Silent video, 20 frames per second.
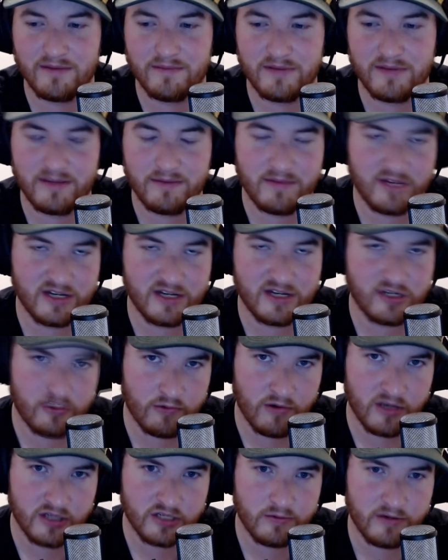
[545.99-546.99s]
But make sure you
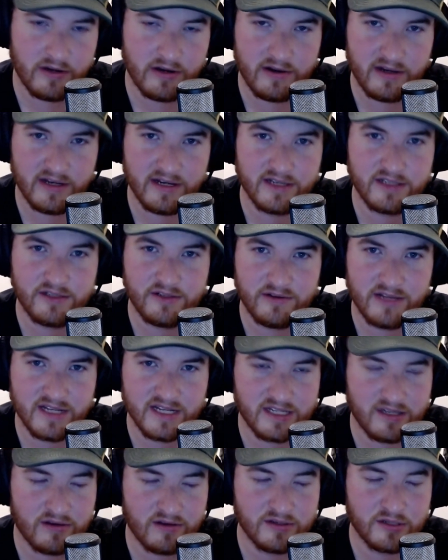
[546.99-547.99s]
watch what you're eating too.
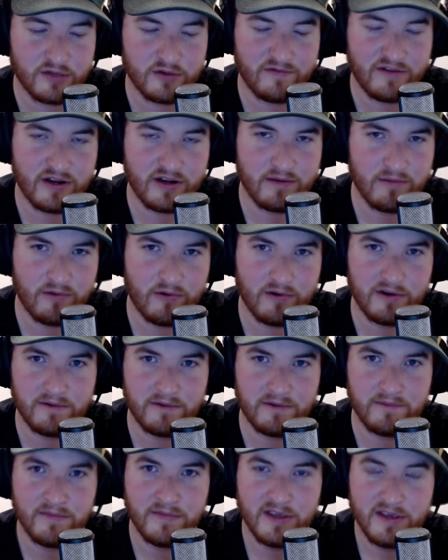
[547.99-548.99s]
That's also very
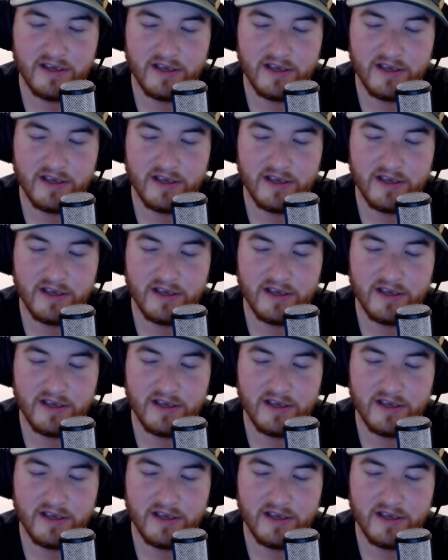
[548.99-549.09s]
important.